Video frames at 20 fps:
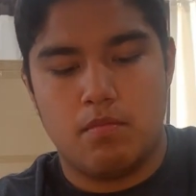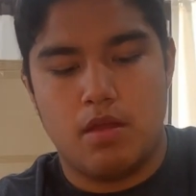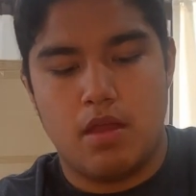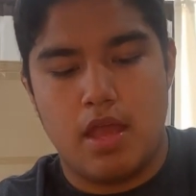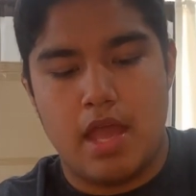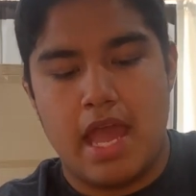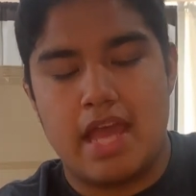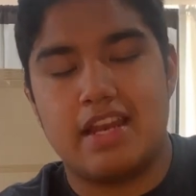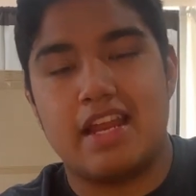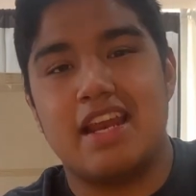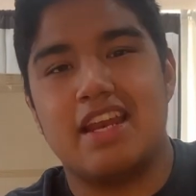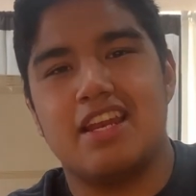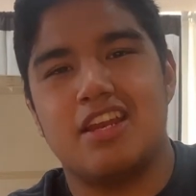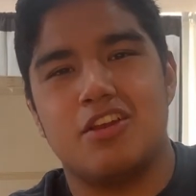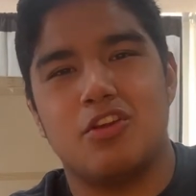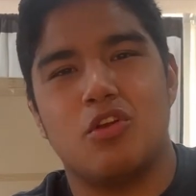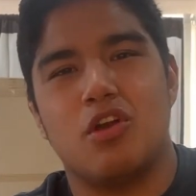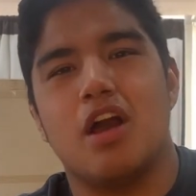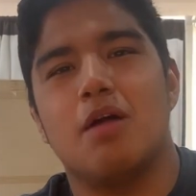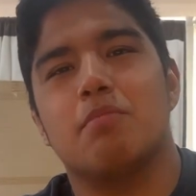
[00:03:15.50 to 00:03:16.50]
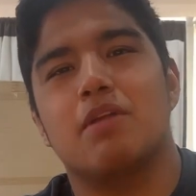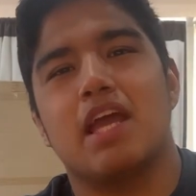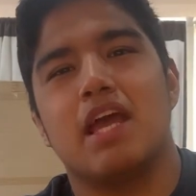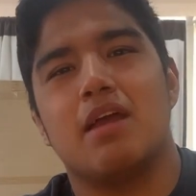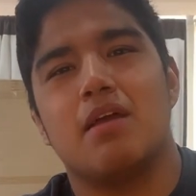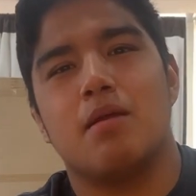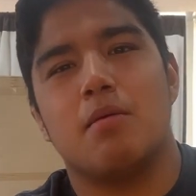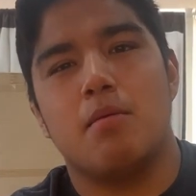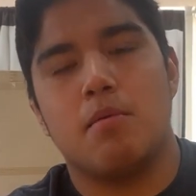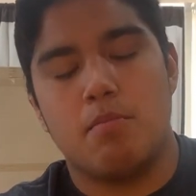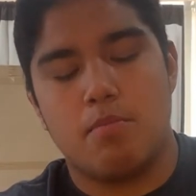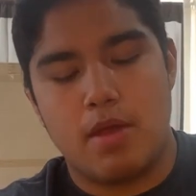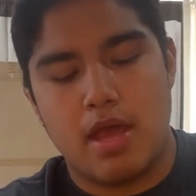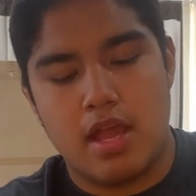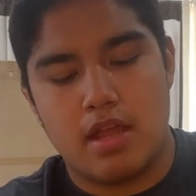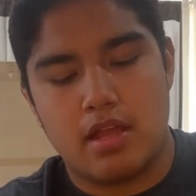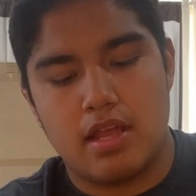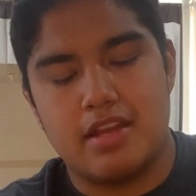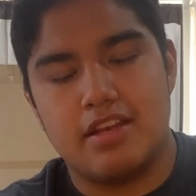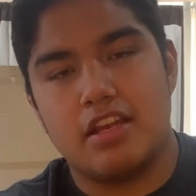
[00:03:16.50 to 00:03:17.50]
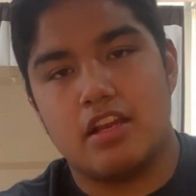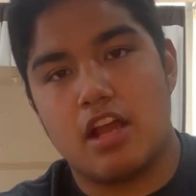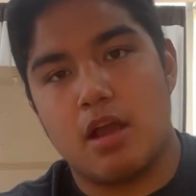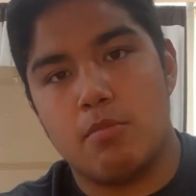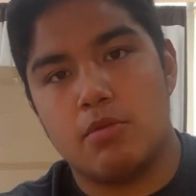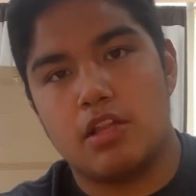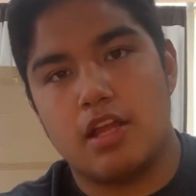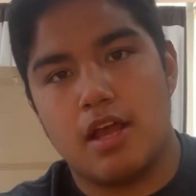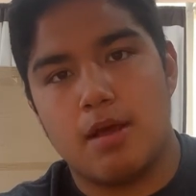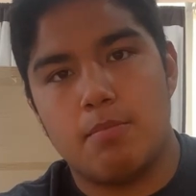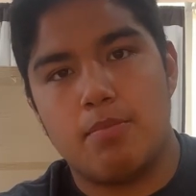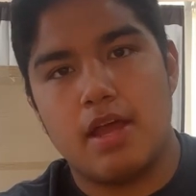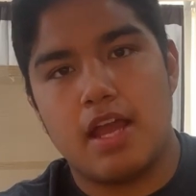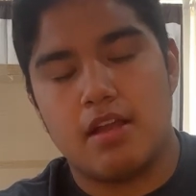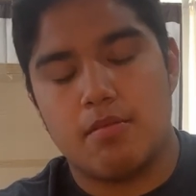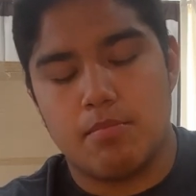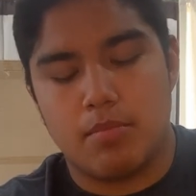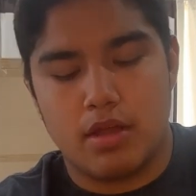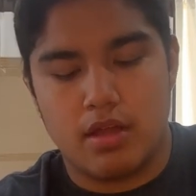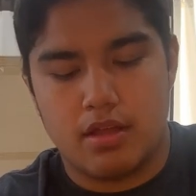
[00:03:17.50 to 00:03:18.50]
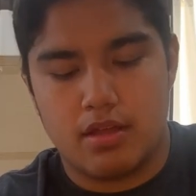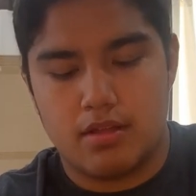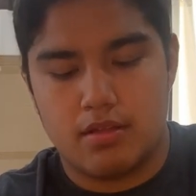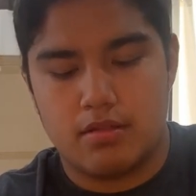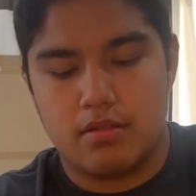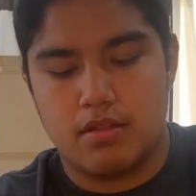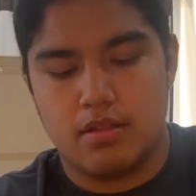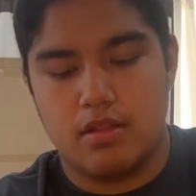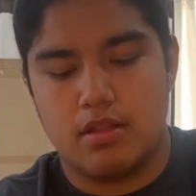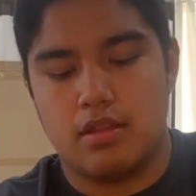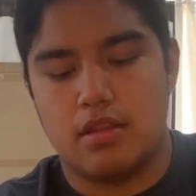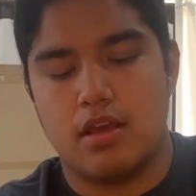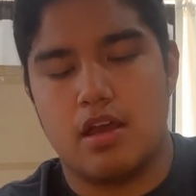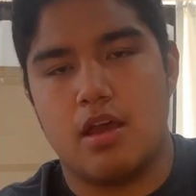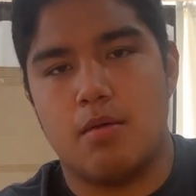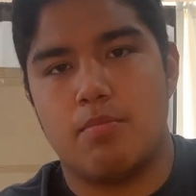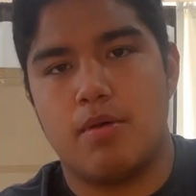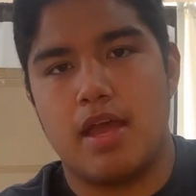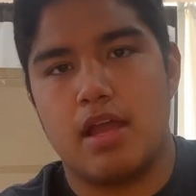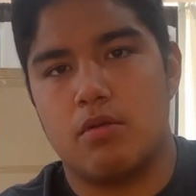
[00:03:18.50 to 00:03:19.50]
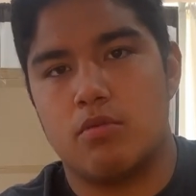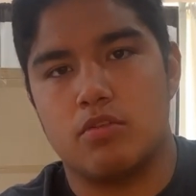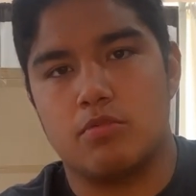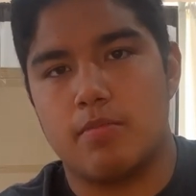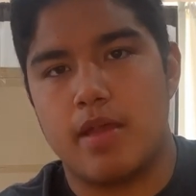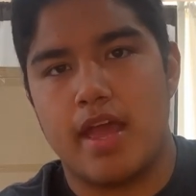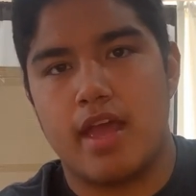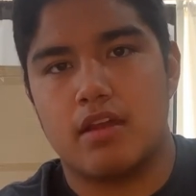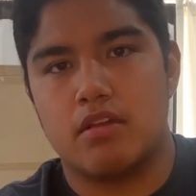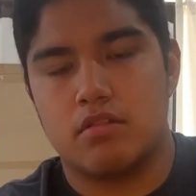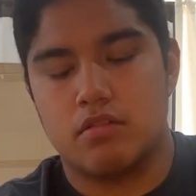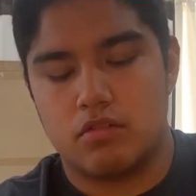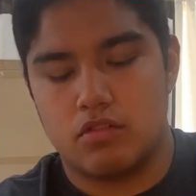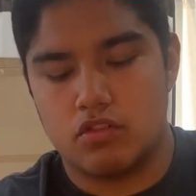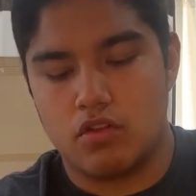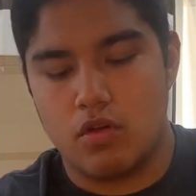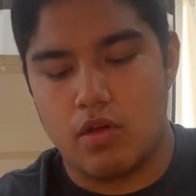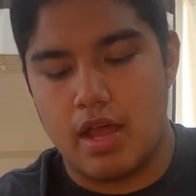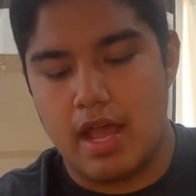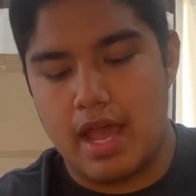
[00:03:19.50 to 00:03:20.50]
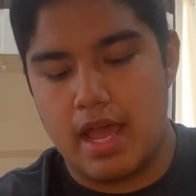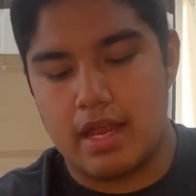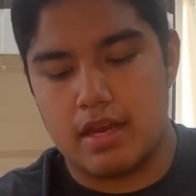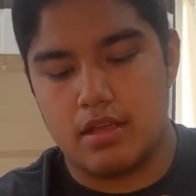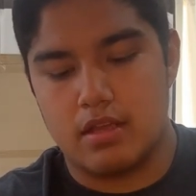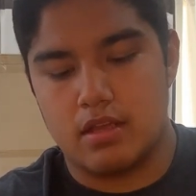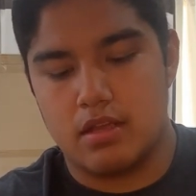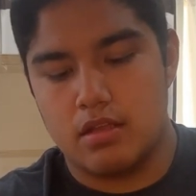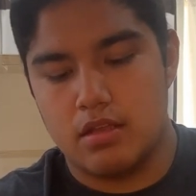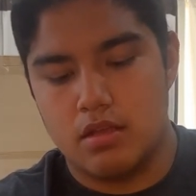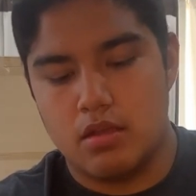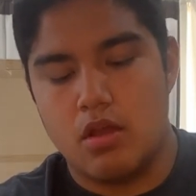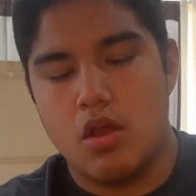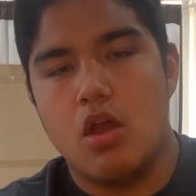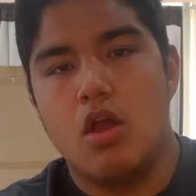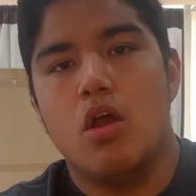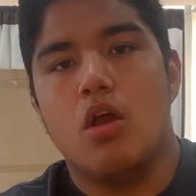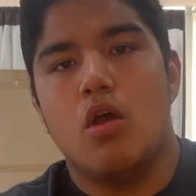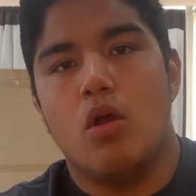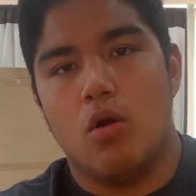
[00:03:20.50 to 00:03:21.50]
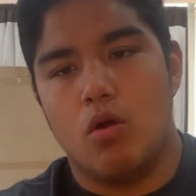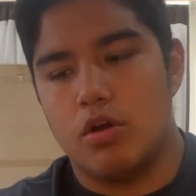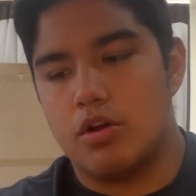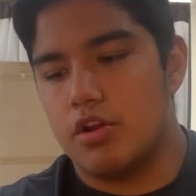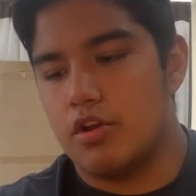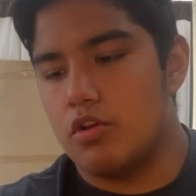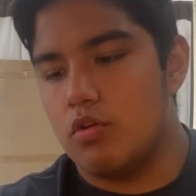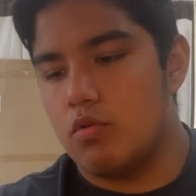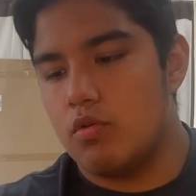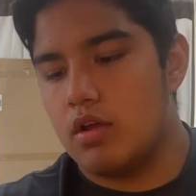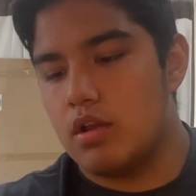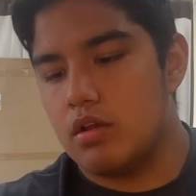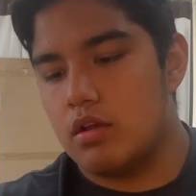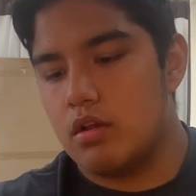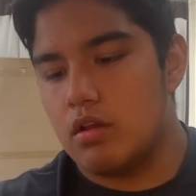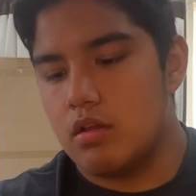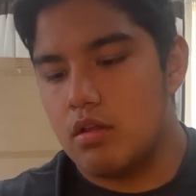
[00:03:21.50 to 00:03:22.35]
And I need a new hump pack. It did come with a hump pack, but the hump pack was bad, so I had to order a new one.